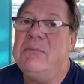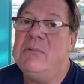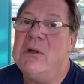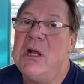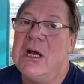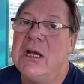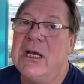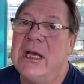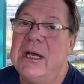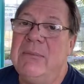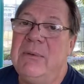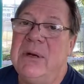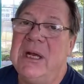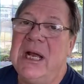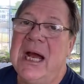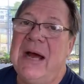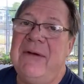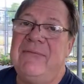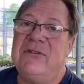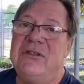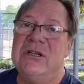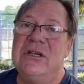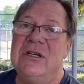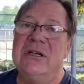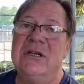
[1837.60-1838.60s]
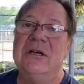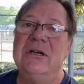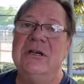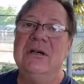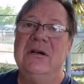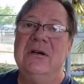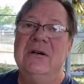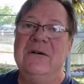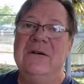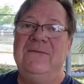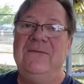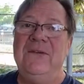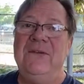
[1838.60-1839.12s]
lucky. We have to
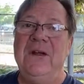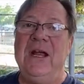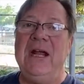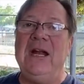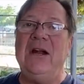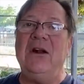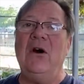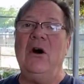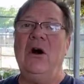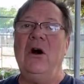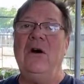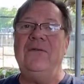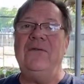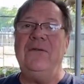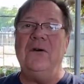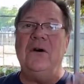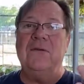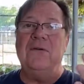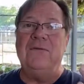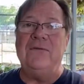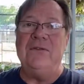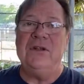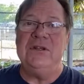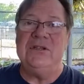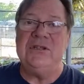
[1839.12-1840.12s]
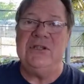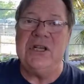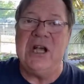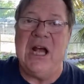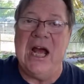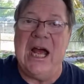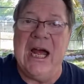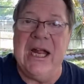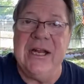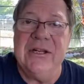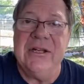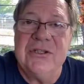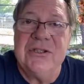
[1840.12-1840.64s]
feed off of the
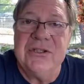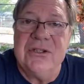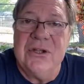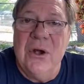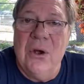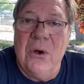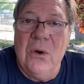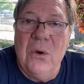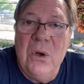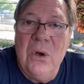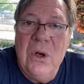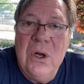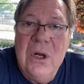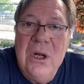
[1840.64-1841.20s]
chat. So